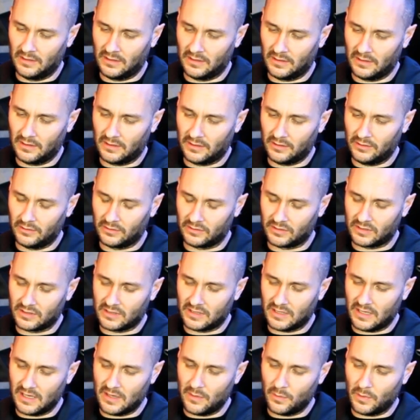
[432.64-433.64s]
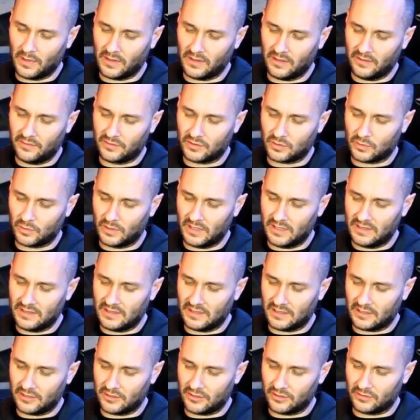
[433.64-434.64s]
And you'll see whether you've squeezed it
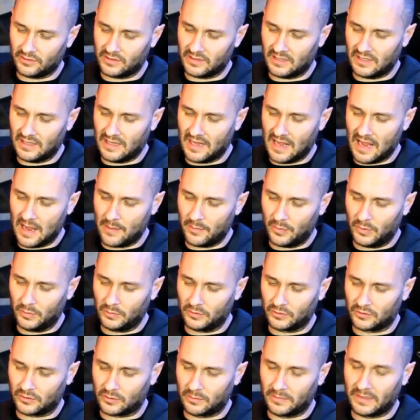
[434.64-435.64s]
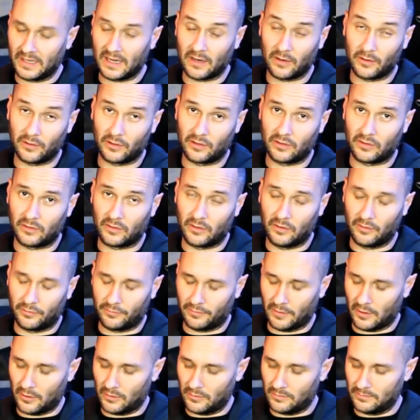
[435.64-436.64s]
because you'll see the air bubbles coming out of the
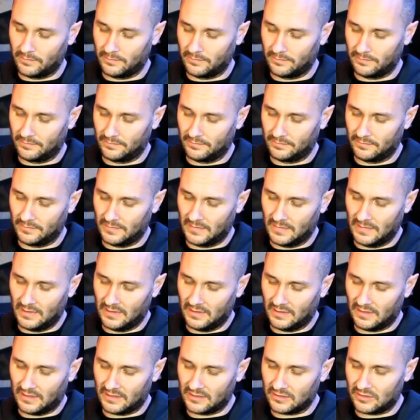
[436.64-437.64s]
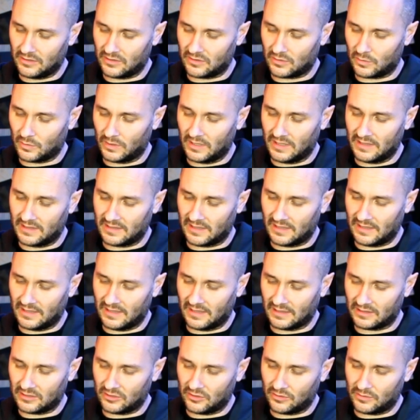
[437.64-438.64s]
foam as you squeeze it. And
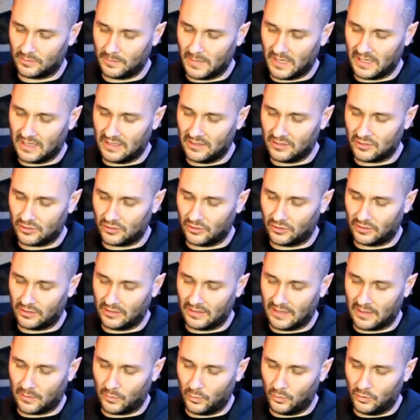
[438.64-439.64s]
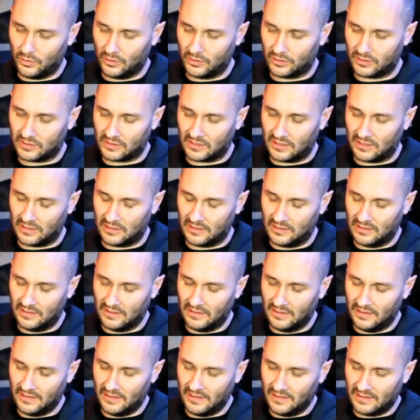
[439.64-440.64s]
that's just making sure that that water
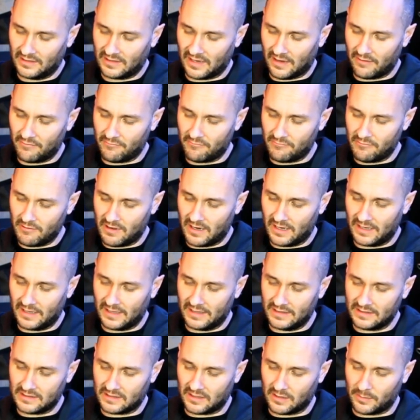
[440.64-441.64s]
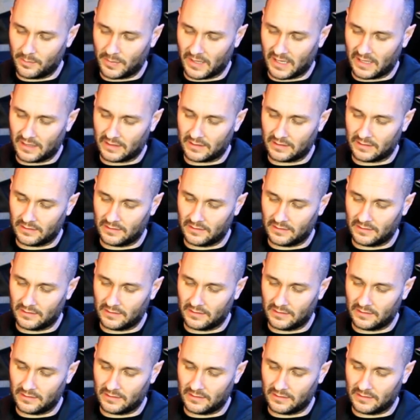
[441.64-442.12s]
is getting right into the pad.